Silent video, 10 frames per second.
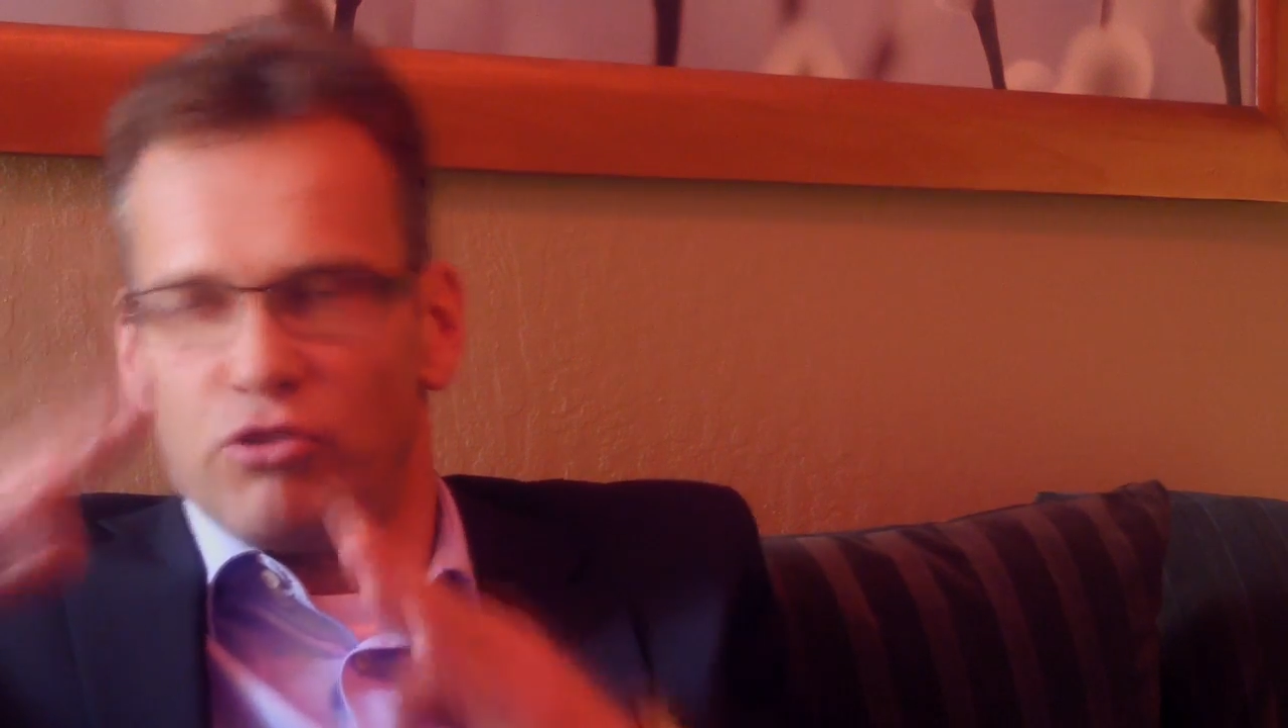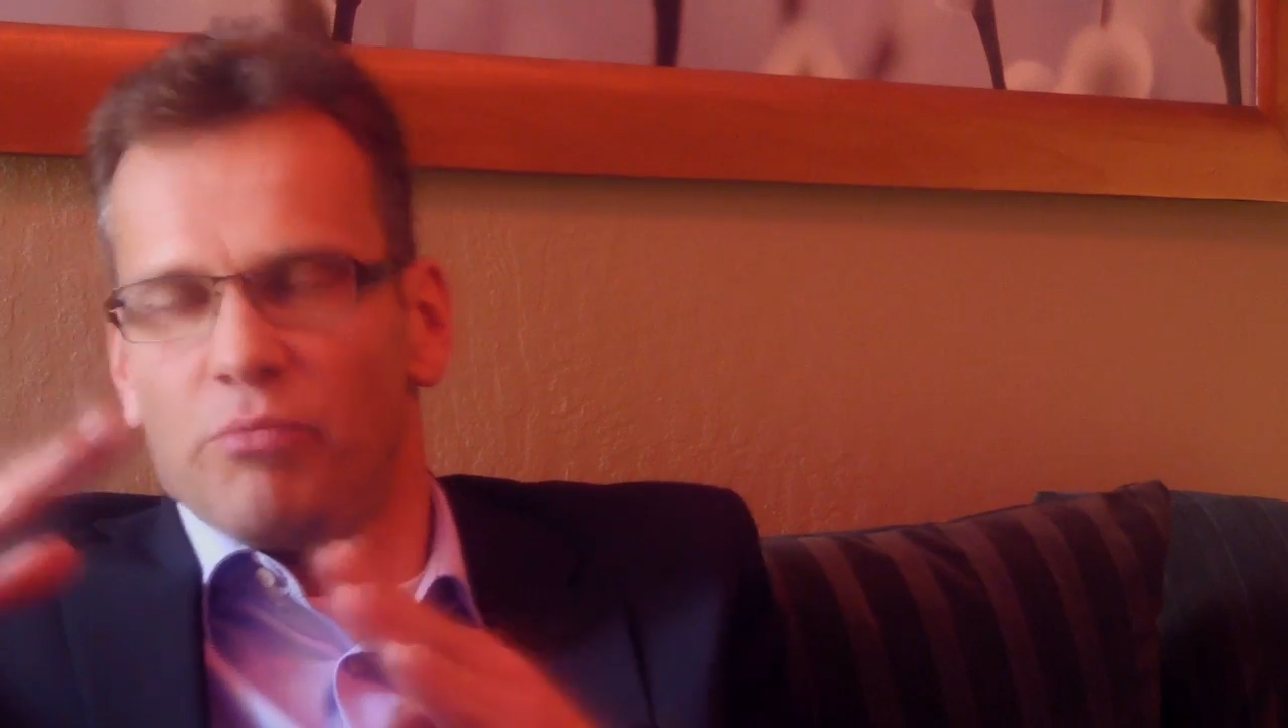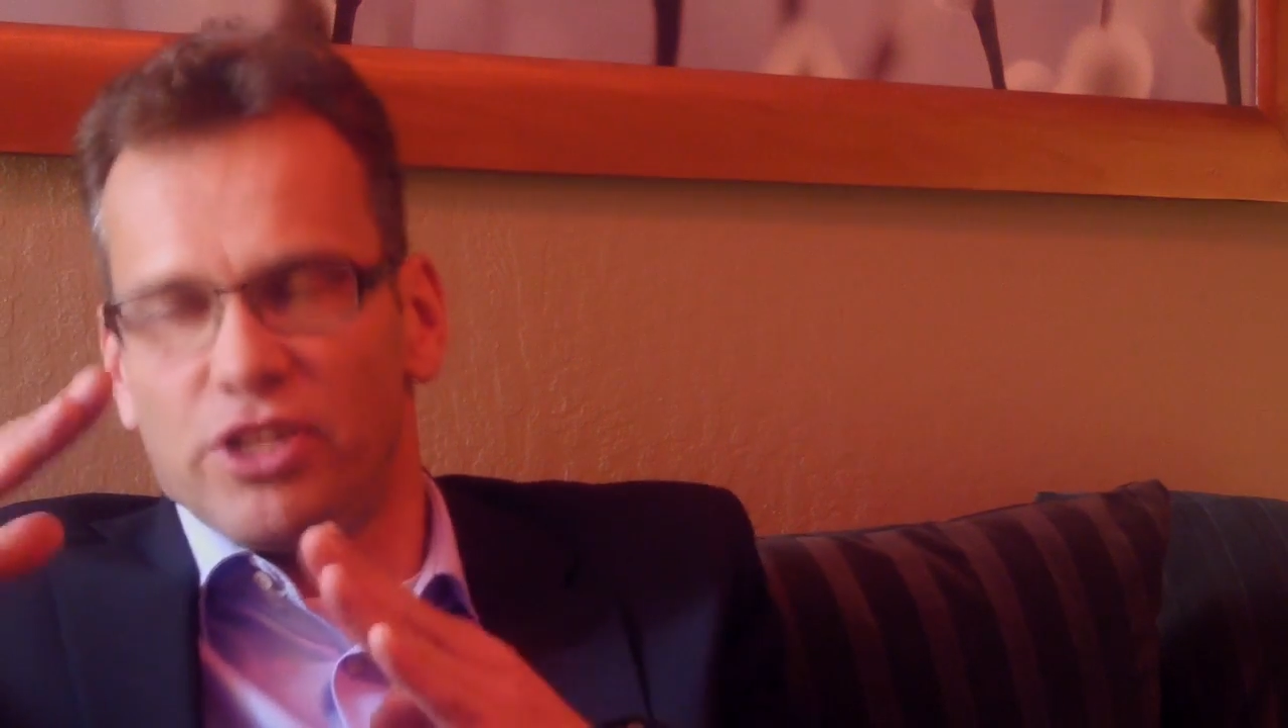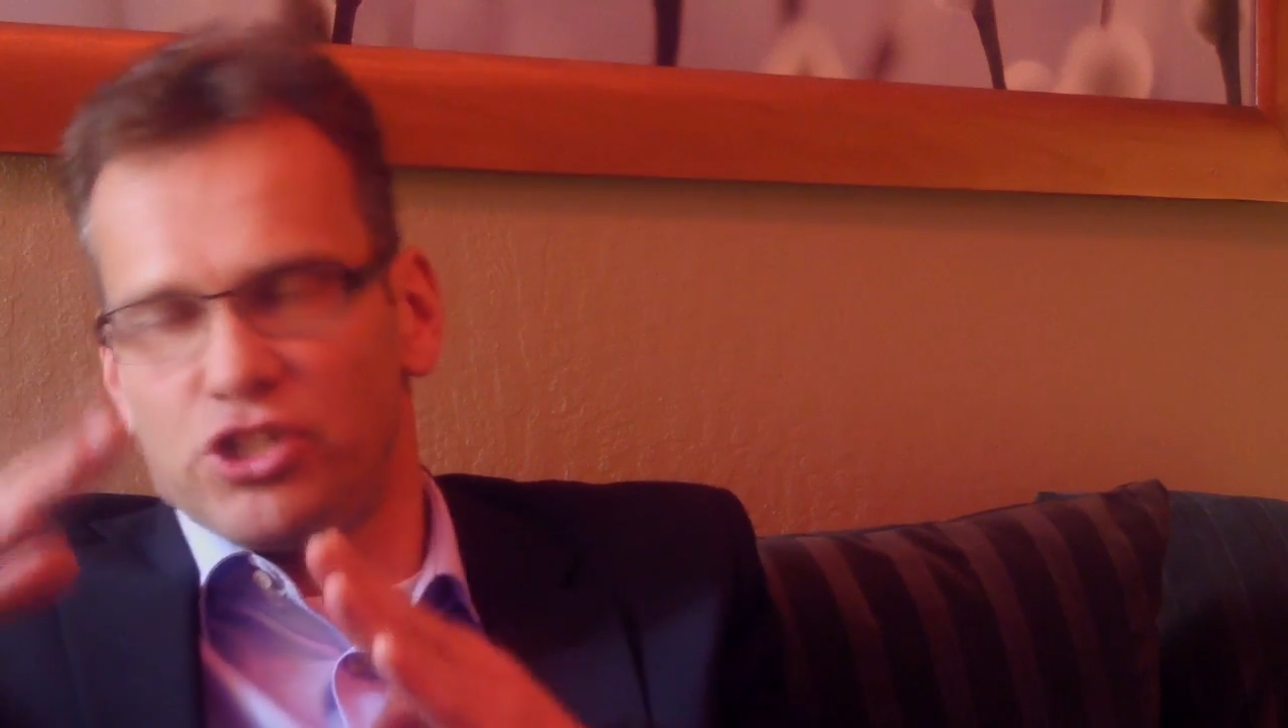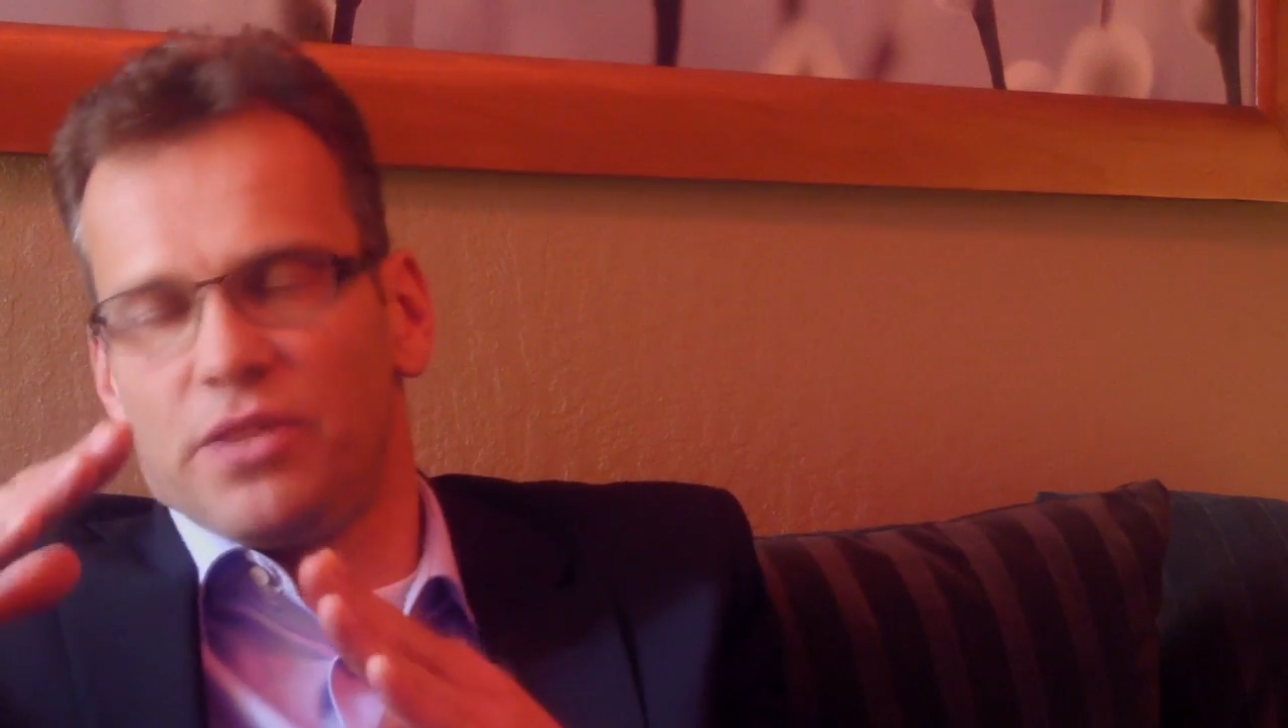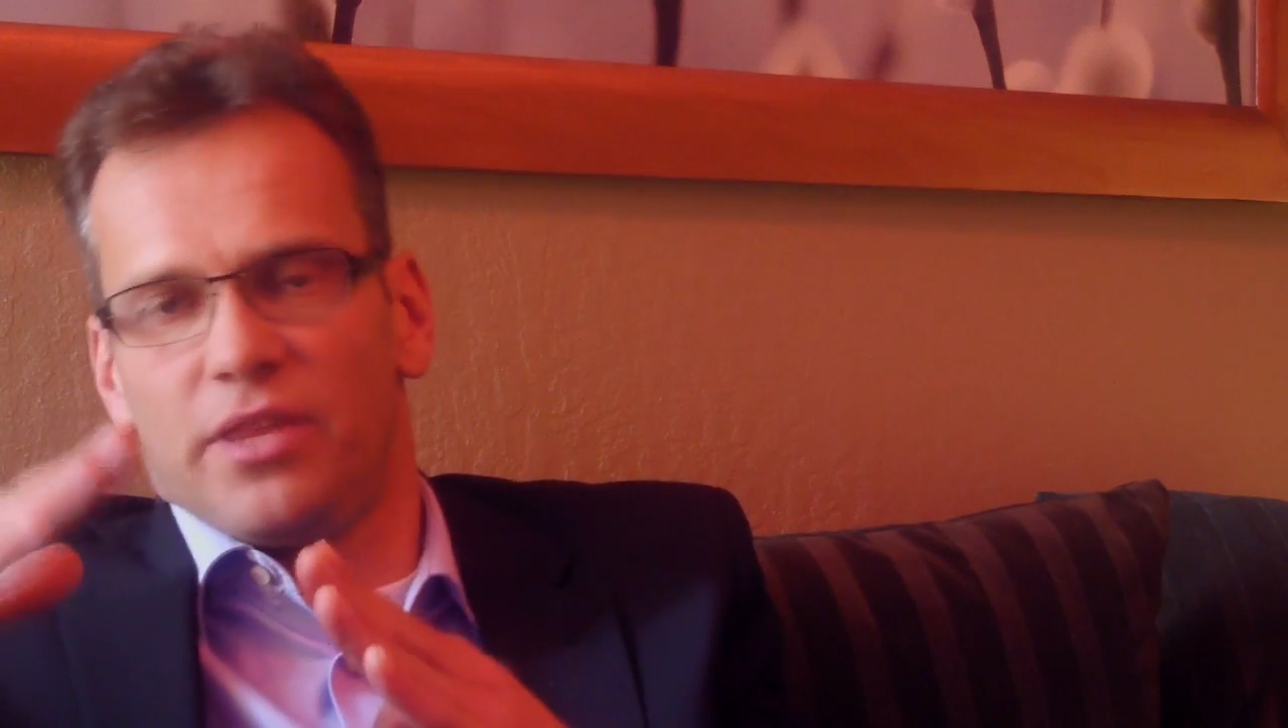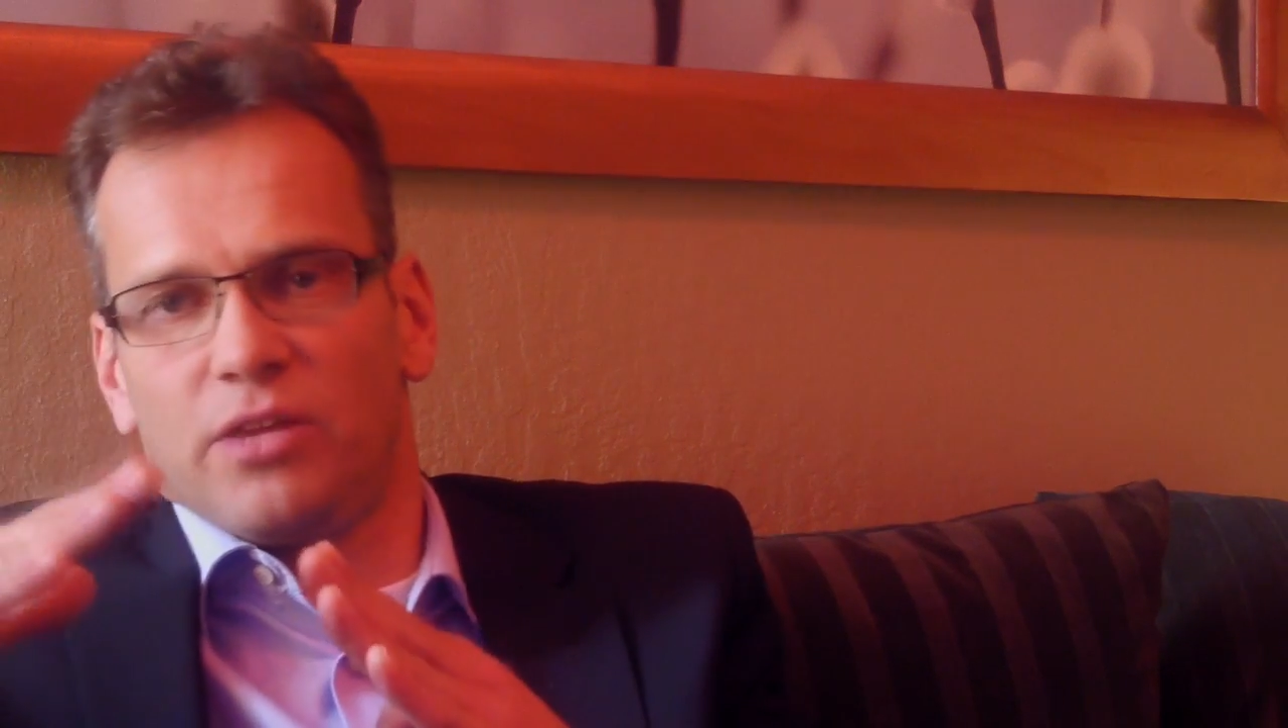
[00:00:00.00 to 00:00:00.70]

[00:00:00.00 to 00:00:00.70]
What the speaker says: for meshing